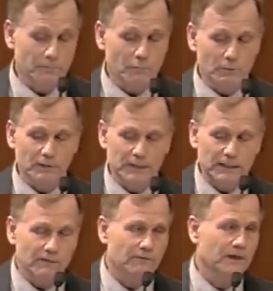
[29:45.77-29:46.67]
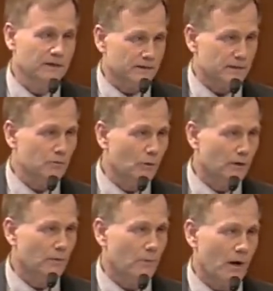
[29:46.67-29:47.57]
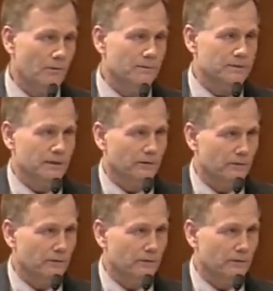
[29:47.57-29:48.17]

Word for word: we believe that this is one of the problems there.